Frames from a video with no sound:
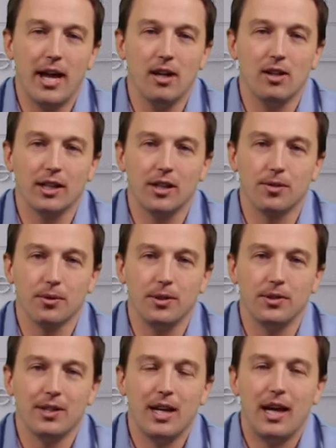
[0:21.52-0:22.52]
analog
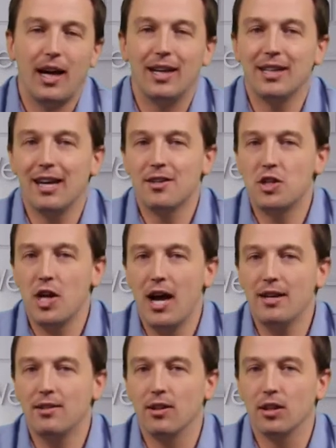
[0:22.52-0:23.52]
controls, and the
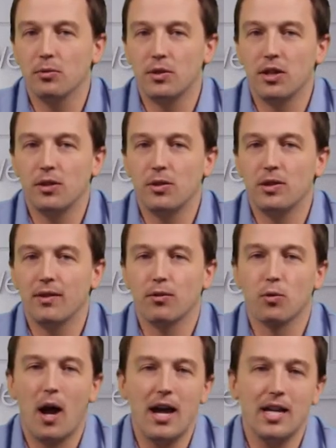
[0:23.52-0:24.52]
SGI series, which includes a
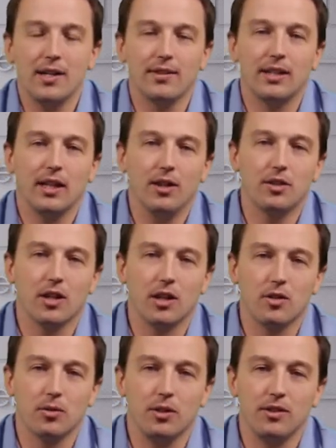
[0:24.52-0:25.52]
variety of intelligent
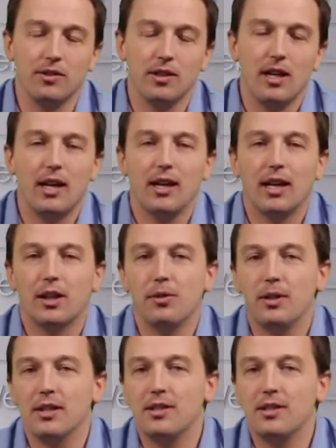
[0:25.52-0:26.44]
controls, including